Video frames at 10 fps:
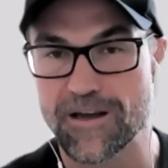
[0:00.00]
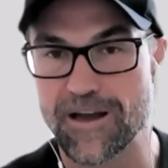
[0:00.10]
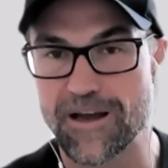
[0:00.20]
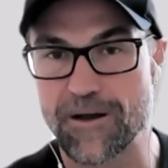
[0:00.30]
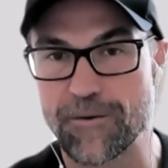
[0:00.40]

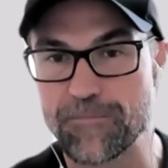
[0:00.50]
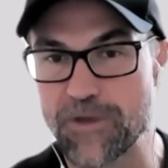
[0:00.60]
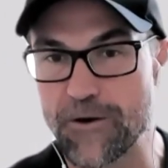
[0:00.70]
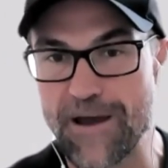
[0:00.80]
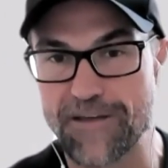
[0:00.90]
um,
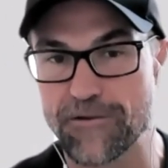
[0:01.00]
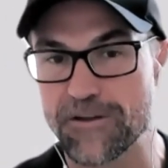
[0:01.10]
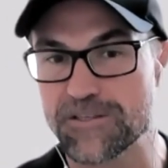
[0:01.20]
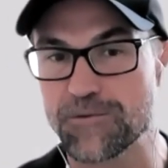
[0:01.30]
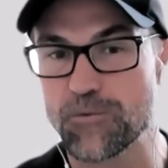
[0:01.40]
you know
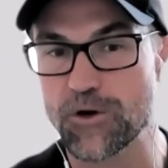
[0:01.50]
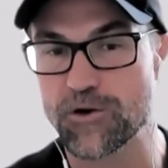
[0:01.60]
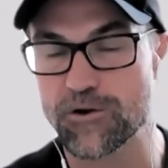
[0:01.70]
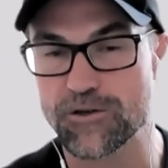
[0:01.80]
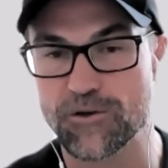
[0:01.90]
athletes and
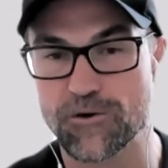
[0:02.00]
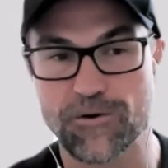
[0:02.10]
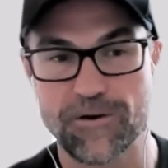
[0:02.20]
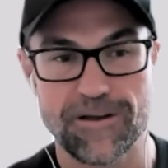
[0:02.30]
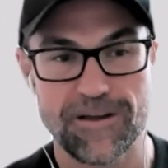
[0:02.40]
whatnot in your